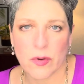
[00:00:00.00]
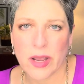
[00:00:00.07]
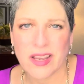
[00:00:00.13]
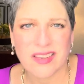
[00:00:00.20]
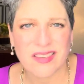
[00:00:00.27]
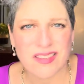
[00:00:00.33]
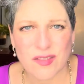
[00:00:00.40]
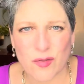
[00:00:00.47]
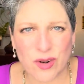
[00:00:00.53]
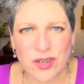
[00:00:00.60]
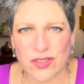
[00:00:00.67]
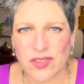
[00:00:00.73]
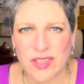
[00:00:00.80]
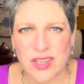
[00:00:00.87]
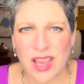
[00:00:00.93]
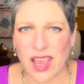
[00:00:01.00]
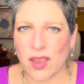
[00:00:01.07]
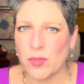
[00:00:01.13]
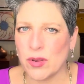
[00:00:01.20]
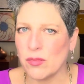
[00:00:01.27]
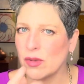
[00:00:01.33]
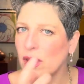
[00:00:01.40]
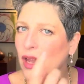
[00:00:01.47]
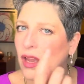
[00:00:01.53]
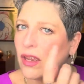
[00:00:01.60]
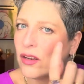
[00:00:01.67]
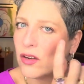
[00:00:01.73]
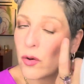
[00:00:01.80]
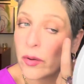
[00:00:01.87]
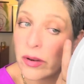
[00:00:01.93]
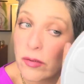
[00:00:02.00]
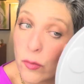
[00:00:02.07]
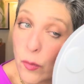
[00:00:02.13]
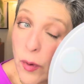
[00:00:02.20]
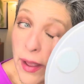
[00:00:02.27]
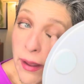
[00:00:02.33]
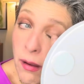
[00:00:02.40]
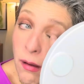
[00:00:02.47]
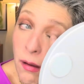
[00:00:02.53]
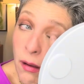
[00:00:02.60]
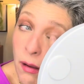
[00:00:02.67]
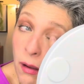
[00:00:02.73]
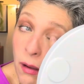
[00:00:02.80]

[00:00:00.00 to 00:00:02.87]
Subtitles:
Why is the word escaping me? I know it well.